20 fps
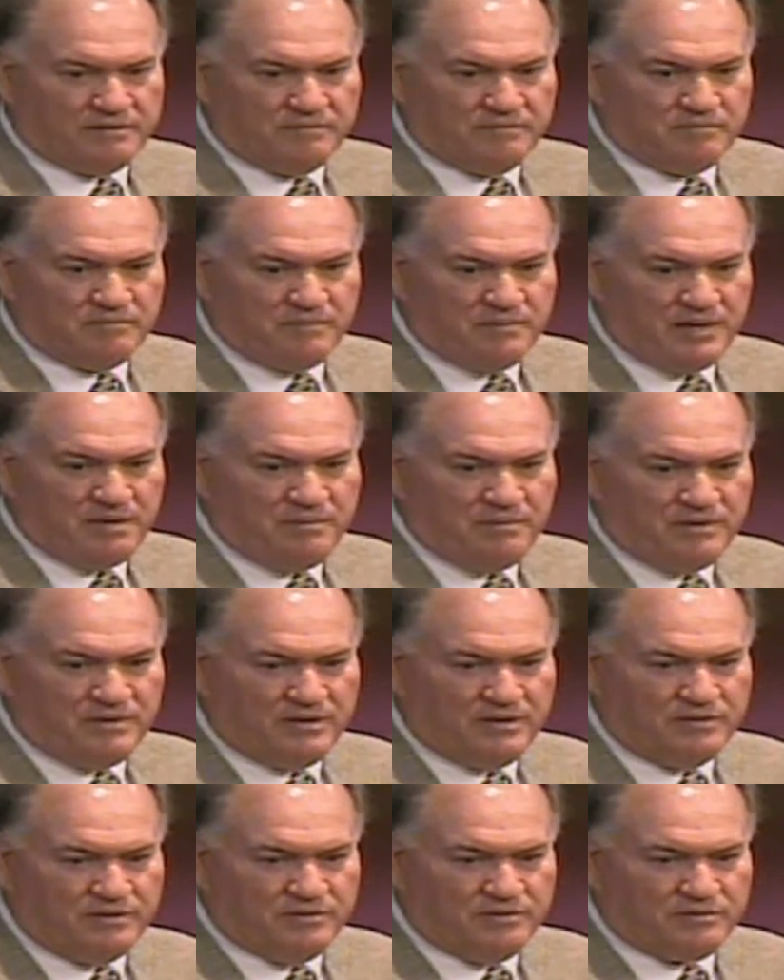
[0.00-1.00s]
maybe
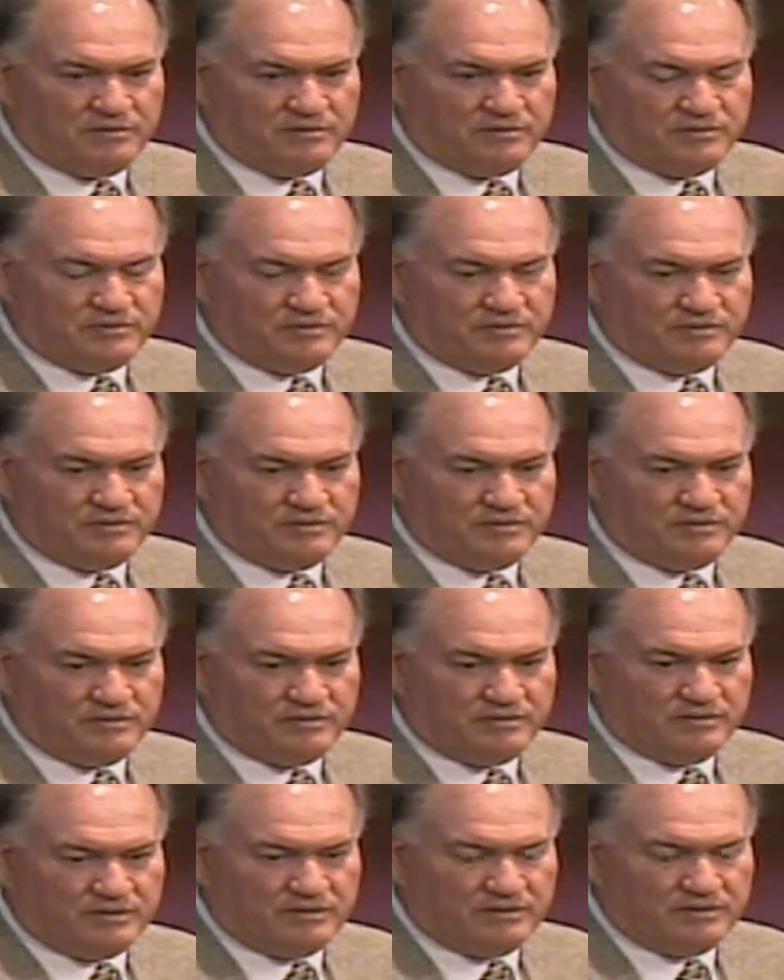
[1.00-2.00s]
there's
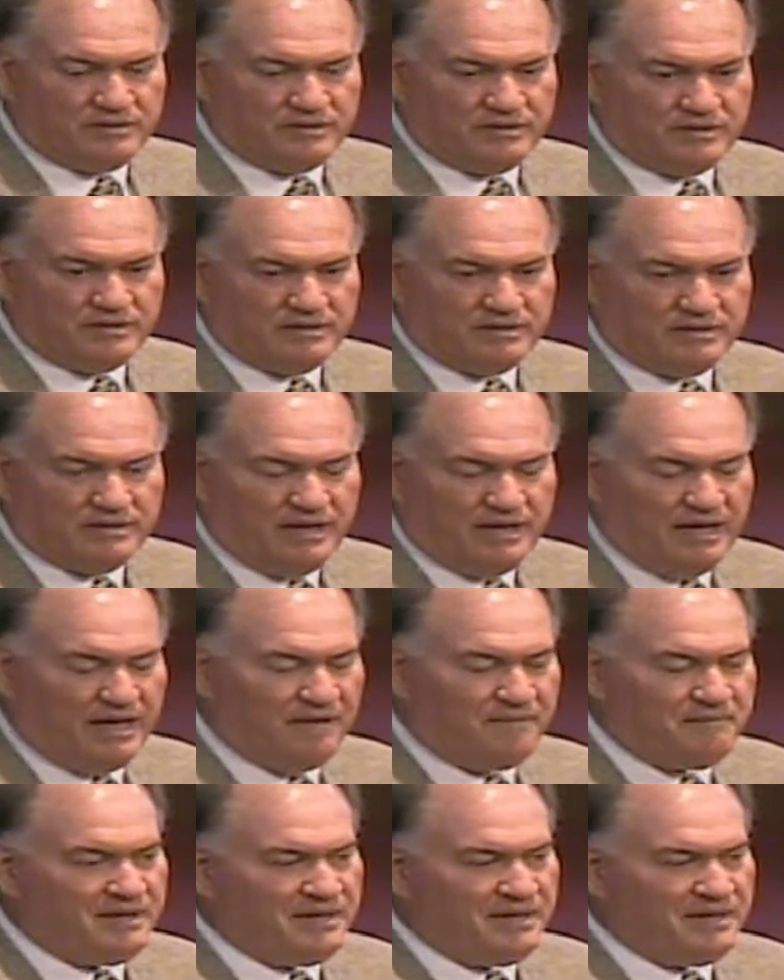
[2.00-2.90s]
I mean,